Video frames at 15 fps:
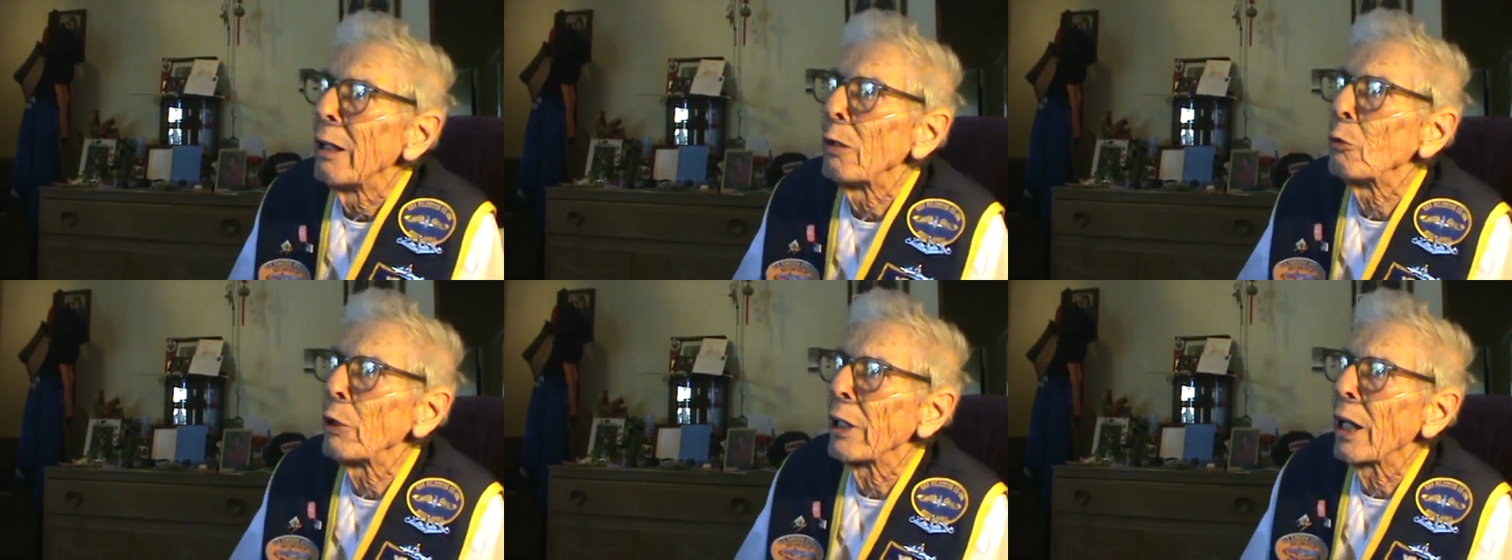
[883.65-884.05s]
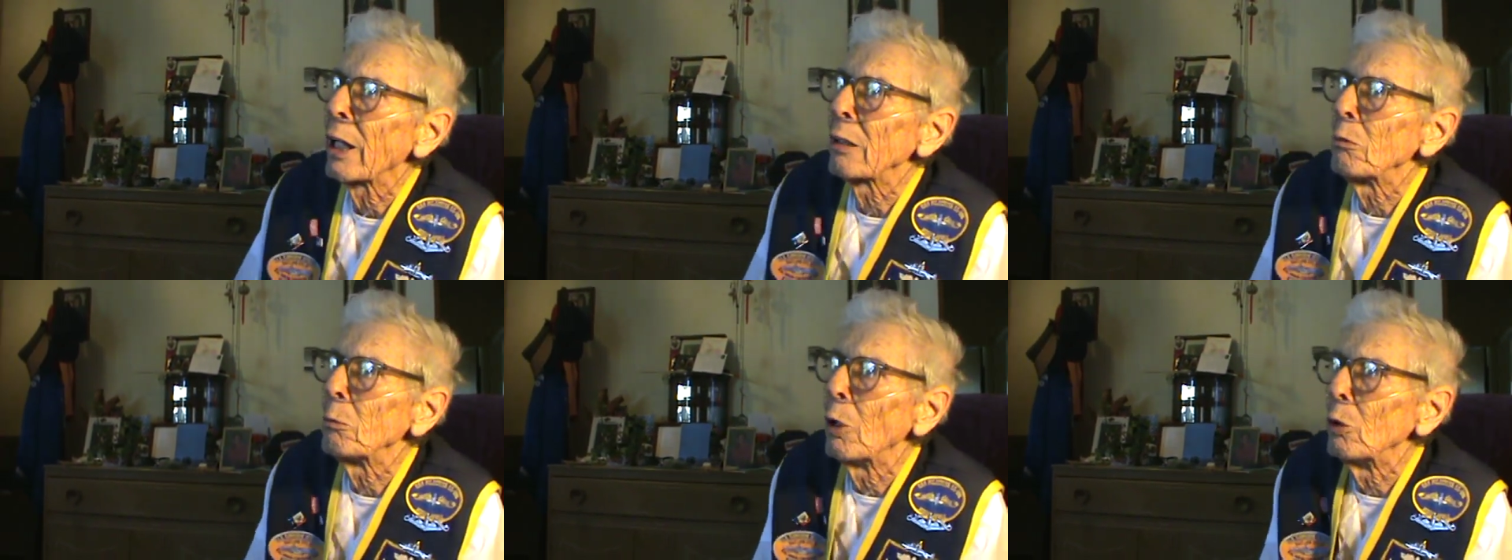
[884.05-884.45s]
and we
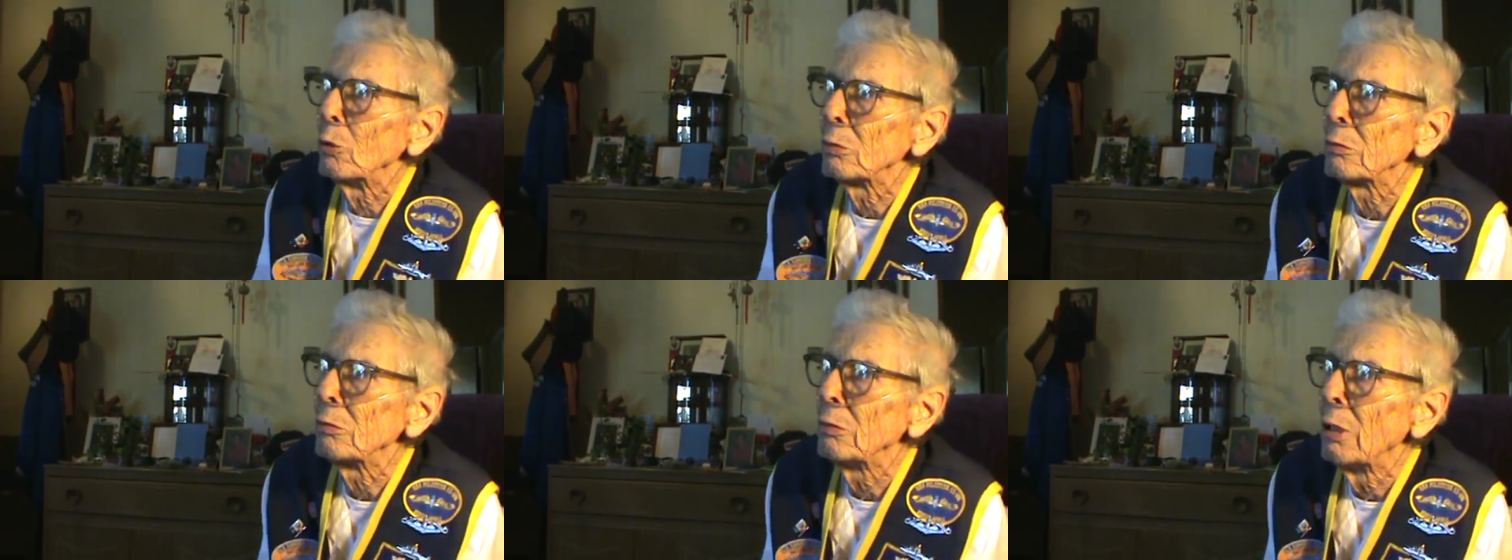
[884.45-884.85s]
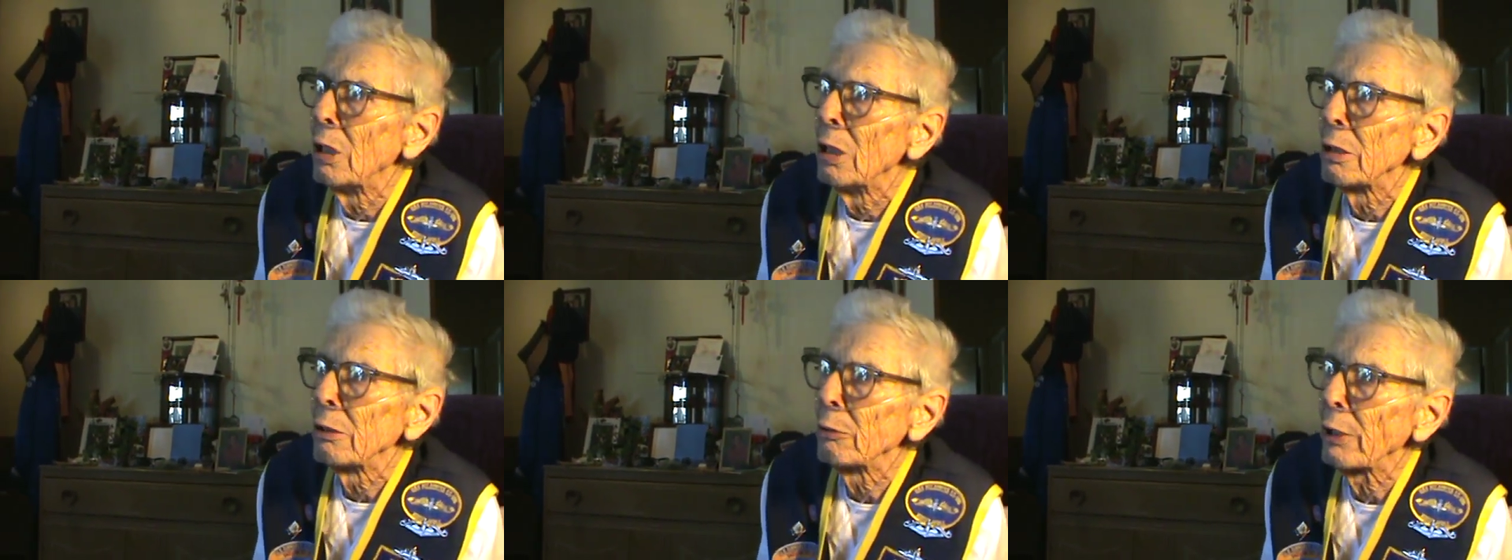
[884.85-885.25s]
had a boat.
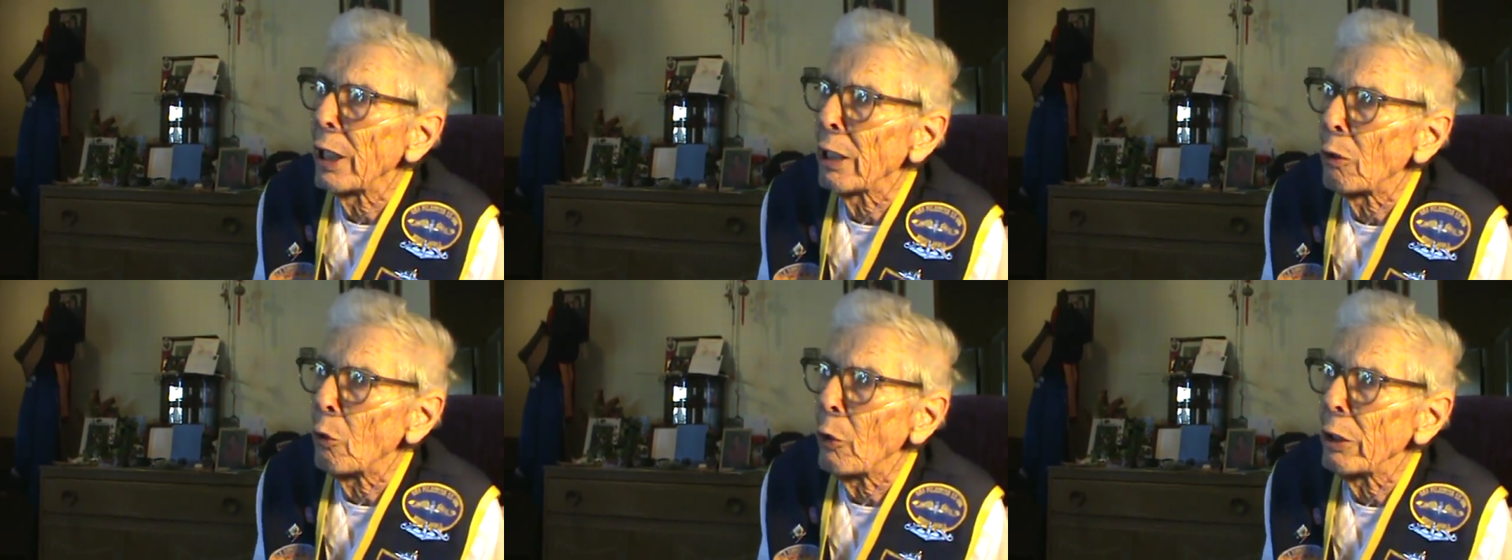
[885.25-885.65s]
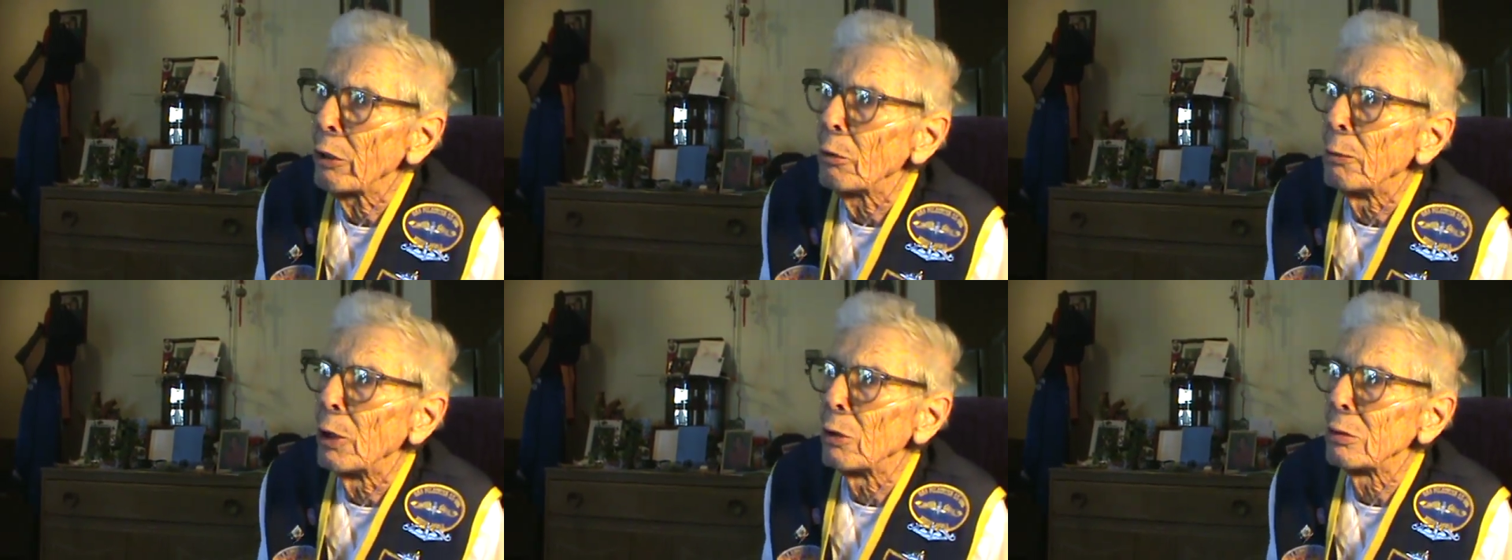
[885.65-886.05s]
We had a
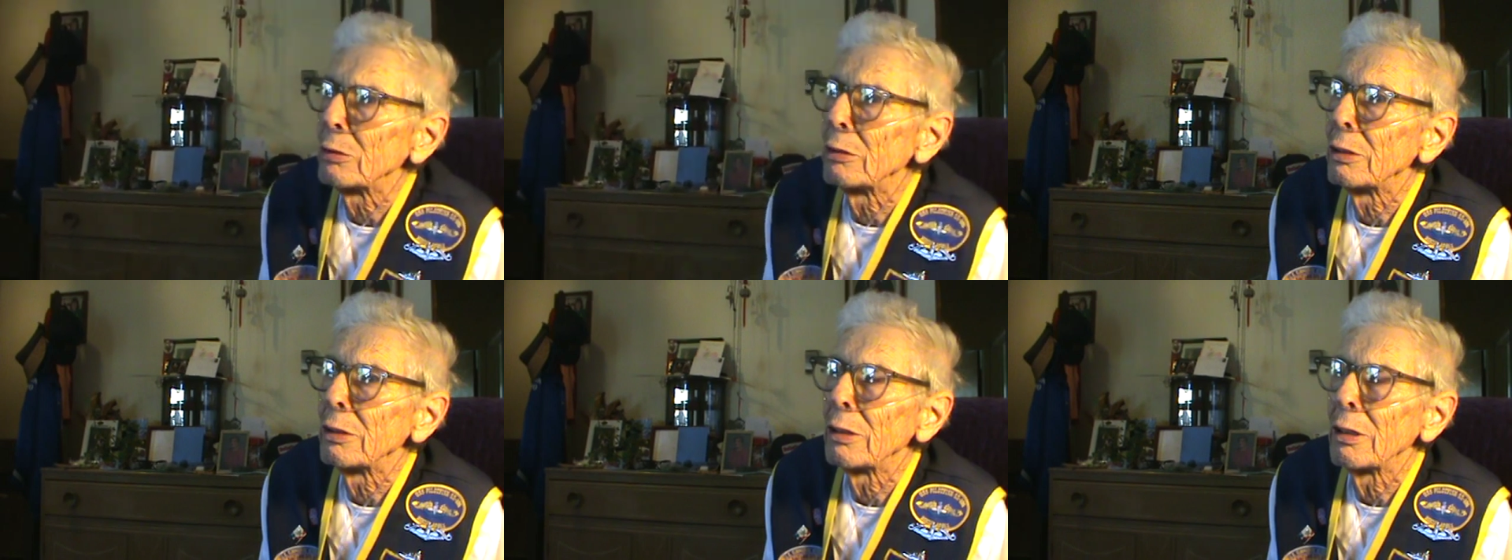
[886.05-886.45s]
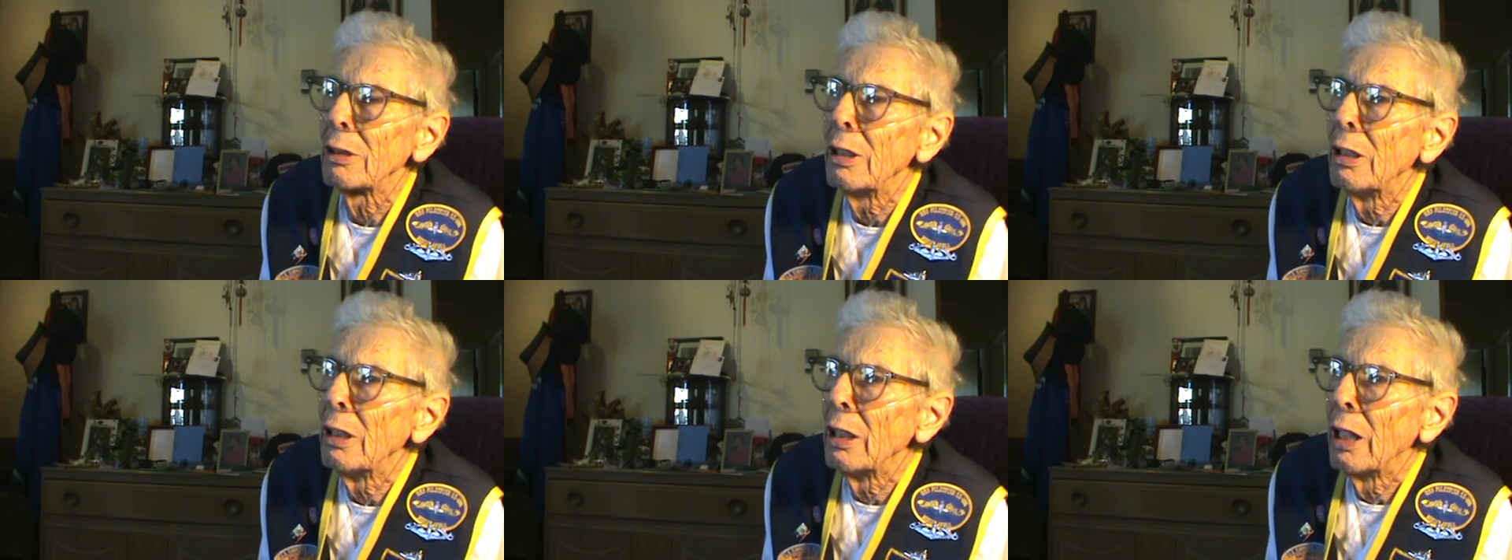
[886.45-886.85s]
whale
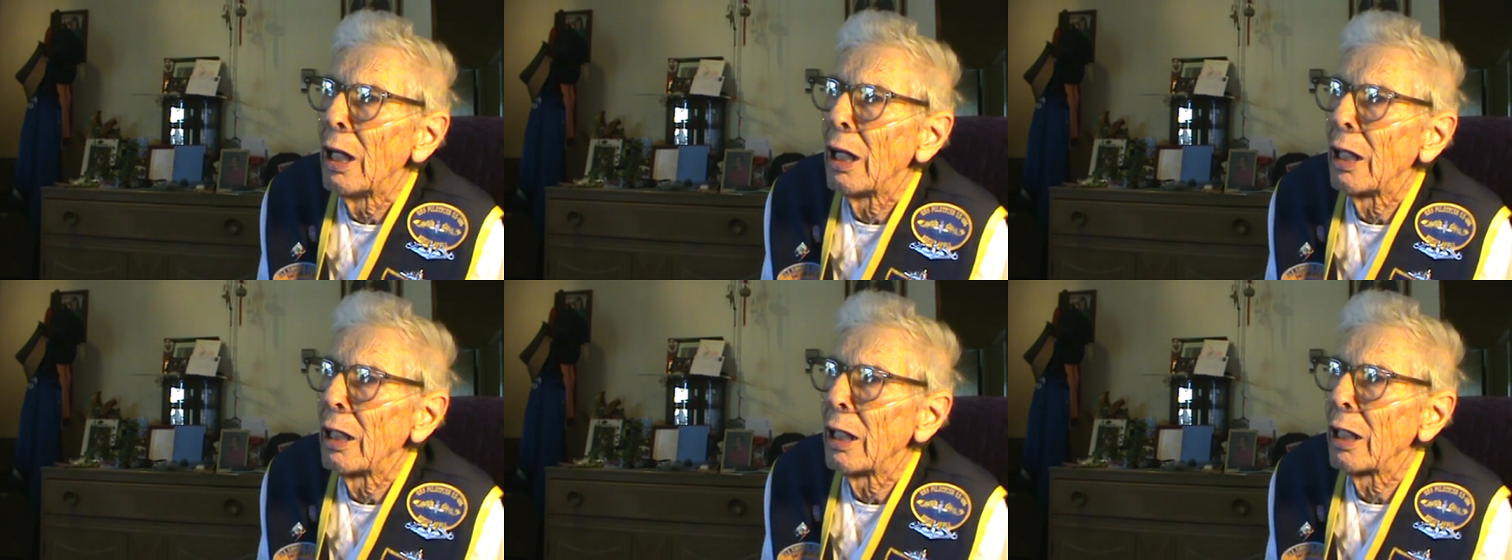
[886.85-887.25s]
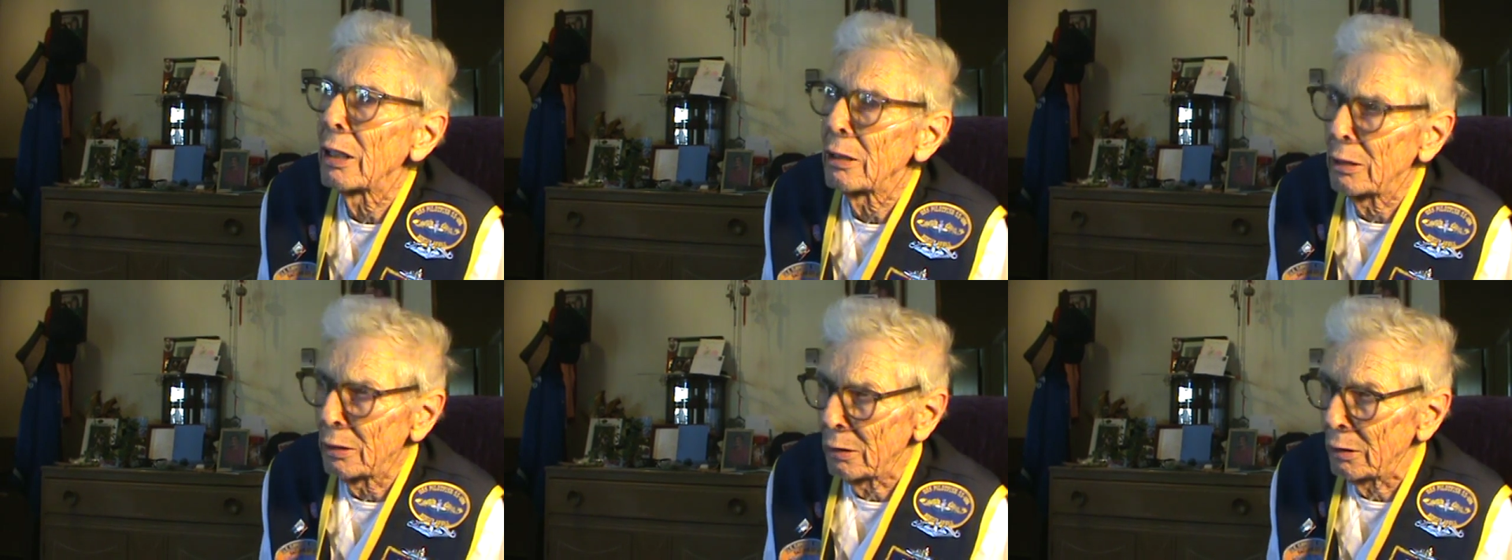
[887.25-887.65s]
boat.